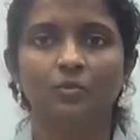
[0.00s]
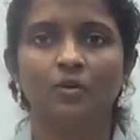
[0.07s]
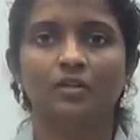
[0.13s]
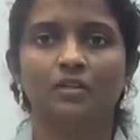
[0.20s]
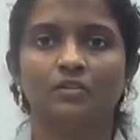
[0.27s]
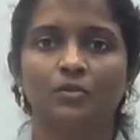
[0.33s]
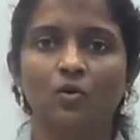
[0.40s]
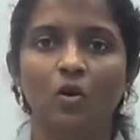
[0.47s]
to our
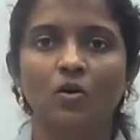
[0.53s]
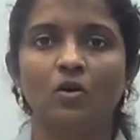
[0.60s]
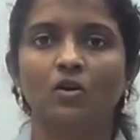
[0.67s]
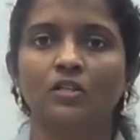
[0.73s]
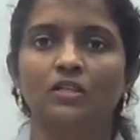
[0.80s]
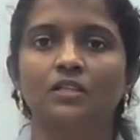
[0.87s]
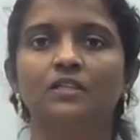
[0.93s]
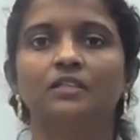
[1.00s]
talk
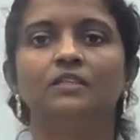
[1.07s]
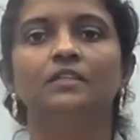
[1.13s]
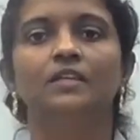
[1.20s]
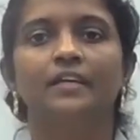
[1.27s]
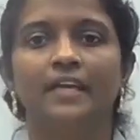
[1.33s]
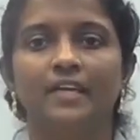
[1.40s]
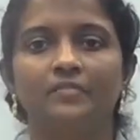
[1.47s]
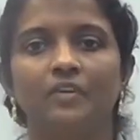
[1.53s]
on uh,
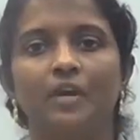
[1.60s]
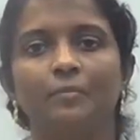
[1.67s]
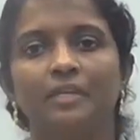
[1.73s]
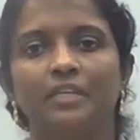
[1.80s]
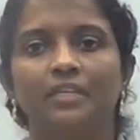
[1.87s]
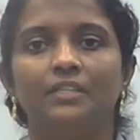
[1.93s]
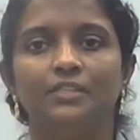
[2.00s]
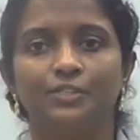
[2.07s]

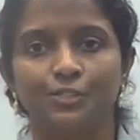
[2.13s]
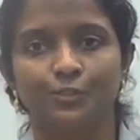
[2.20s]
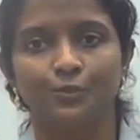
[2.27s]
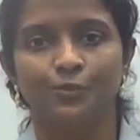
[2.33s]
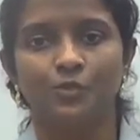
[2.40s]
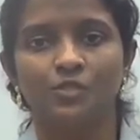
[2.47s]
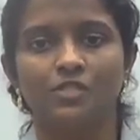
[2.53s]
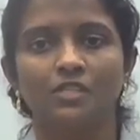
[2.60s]
environmental
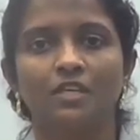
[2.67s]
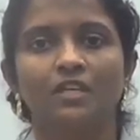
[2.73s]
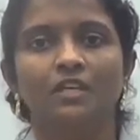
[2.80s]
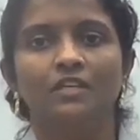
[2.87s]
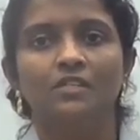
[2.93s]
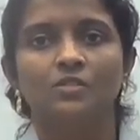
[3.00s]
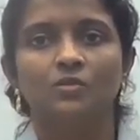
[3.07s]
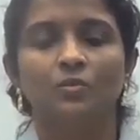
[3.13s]
issues.
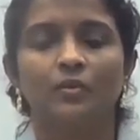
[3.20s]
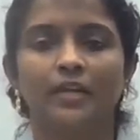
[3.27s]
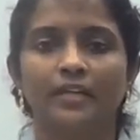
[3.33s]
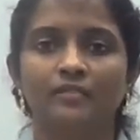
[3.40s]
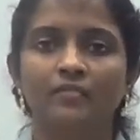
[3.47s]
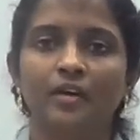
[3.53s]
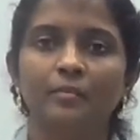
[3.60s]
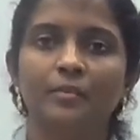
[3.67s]
So,
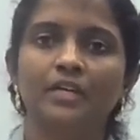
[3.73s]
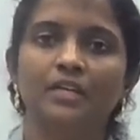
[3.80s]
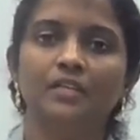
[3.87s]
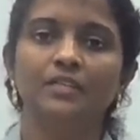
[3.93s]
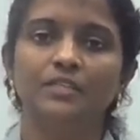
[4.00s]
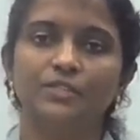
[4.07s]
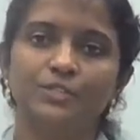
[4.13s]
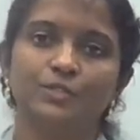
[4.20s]
environmental
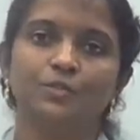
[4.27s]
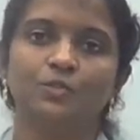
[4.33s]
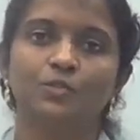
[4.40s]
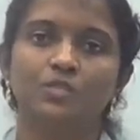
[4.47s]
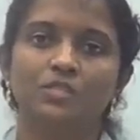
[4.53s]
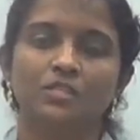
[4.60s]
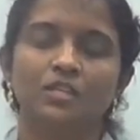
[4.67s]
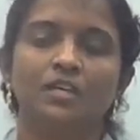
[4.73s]
issues
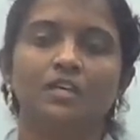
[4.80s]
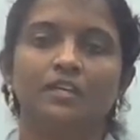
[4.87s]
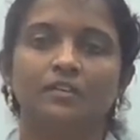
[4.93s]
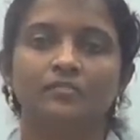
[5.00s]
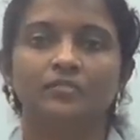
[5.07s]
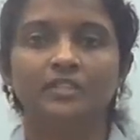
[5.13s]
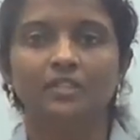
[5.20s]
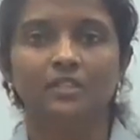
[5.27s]

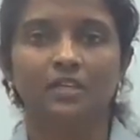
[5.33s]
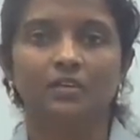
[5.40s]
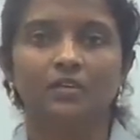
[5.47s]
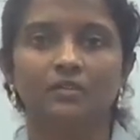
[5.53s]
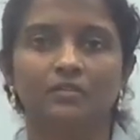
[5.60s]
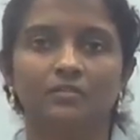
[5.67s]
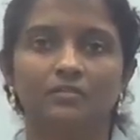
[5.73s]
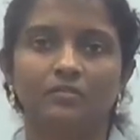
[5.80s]
with,
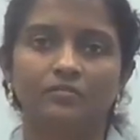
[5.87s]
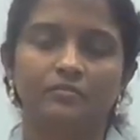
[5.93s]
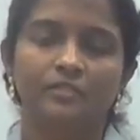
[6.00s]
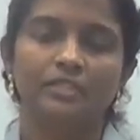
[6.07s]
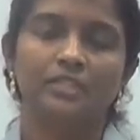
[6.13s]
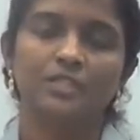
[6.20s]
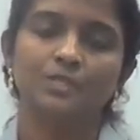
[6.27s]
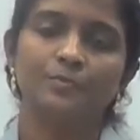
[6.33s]
re
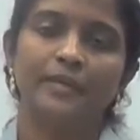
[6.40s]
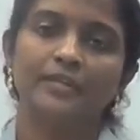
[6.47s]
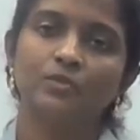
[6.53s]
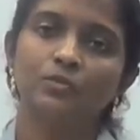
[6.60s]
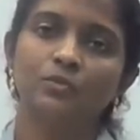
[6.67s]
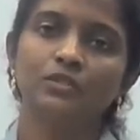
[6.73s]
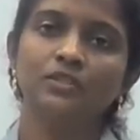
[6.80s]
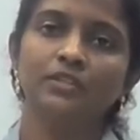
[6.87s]
with respect
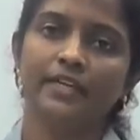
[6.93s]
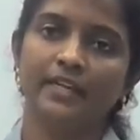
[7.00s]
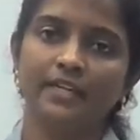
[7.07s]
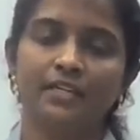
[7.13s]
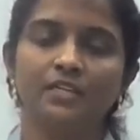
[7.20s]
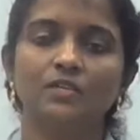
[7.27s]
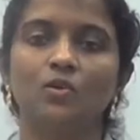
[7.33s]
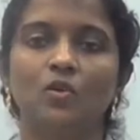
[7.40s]
to the
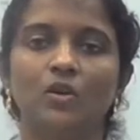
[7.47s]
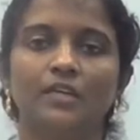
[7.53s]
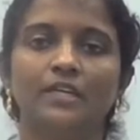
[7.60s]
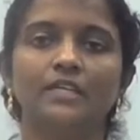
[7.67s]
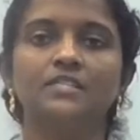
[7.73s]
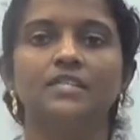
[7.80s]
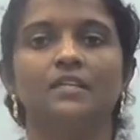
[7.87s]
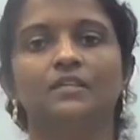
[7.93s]
Indian
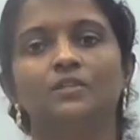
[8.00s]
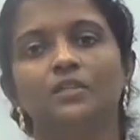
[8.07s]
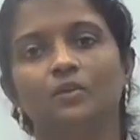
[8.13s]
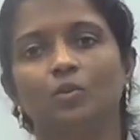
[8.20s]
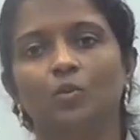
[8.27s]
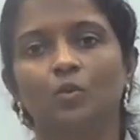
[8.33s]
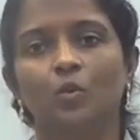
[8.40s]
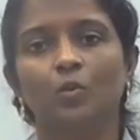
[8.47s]
context and the
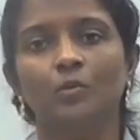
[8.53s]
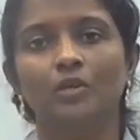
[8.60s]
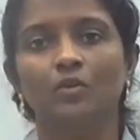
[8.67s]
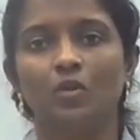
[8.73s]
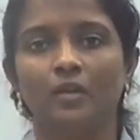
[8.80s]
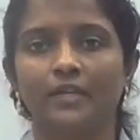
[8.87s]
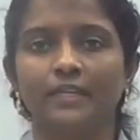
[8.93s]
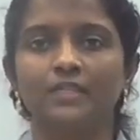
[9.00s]
global
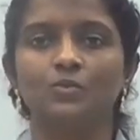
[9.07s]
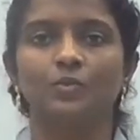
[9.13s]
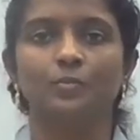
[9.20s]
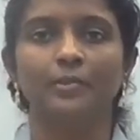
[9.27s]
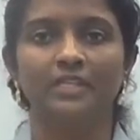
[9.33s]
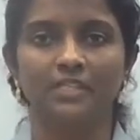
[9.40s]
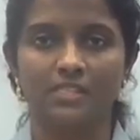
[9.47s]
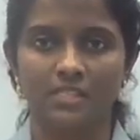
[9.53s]
context will
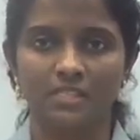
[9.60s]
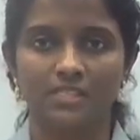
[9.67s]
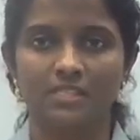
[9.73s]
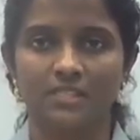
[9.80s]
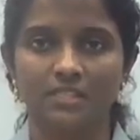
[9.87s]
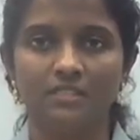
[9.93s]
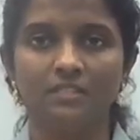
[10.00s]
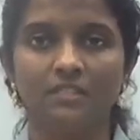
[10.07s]
be discussed
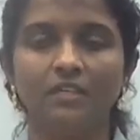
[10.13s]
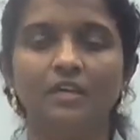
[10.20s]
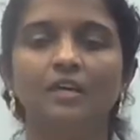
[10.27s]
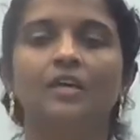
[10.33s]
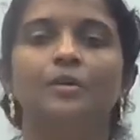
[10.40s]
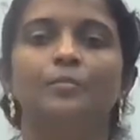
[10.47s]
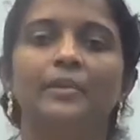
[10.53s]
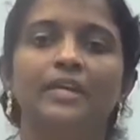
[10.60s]
here
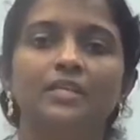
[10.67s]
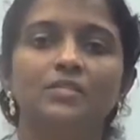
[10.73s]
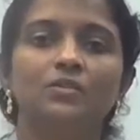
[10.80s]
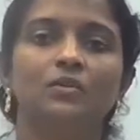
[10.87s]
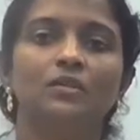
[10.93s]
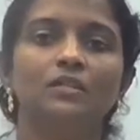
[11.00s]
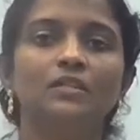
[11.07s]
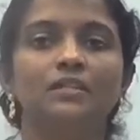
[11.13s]
based
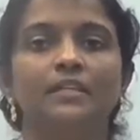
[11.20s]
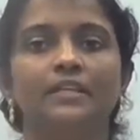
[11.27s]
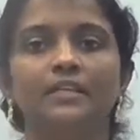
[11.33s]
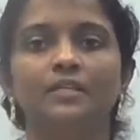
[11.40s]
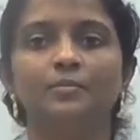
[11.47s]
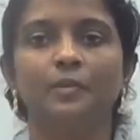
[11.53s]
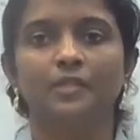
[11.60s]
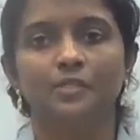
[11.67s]
on the NEET
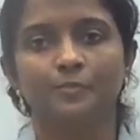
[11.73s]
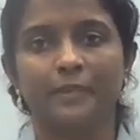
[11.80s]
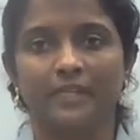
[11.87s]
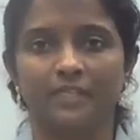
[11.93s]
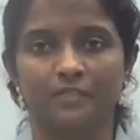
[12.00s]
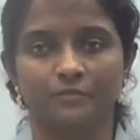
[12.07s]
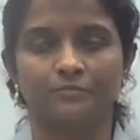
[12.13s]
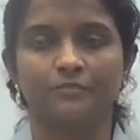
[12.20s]

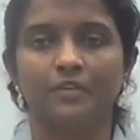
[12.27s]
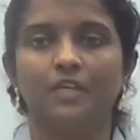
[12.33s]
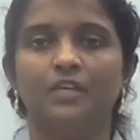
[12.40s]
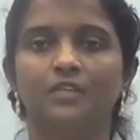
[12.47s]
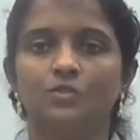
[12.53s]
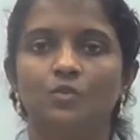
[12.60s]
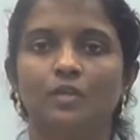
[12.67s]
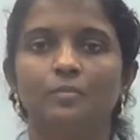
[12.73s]
perspective.
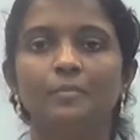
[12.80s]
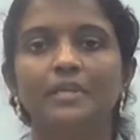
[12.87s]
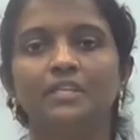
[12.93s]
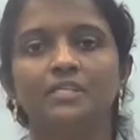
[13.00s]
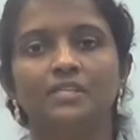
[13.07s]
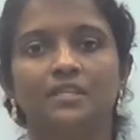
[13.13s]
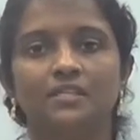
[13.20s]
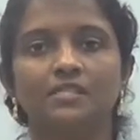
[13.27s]
So, let me
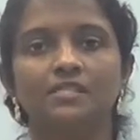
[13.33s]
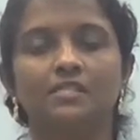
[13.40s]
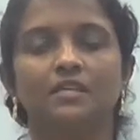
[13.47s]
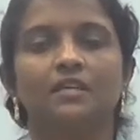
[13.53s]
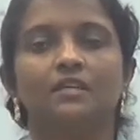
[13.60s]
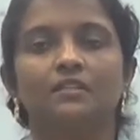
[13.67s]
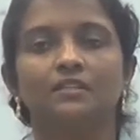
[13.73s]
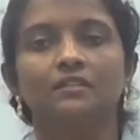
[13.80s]
discuss
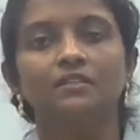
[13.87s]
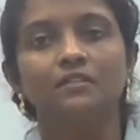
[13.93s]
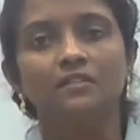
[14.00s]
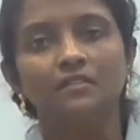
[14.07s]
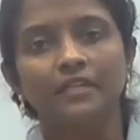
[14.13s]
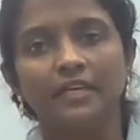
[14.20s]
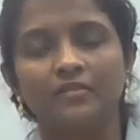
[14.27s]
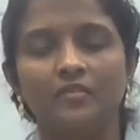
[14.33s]
the
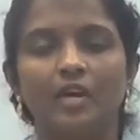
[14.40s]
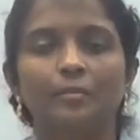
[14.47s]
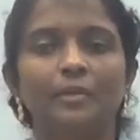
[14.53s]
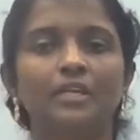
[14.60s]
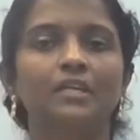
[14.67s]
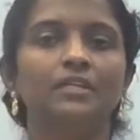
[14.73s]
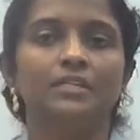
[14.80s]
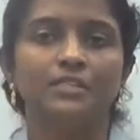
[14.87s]

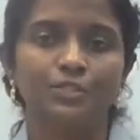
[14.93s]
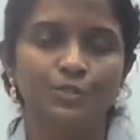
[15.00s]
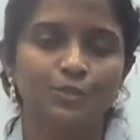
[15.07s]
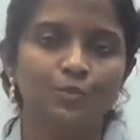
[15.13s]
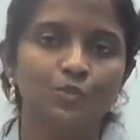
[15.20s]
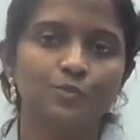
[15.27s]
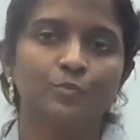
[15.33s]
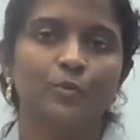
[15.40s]
environmental
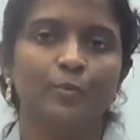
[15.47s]
issues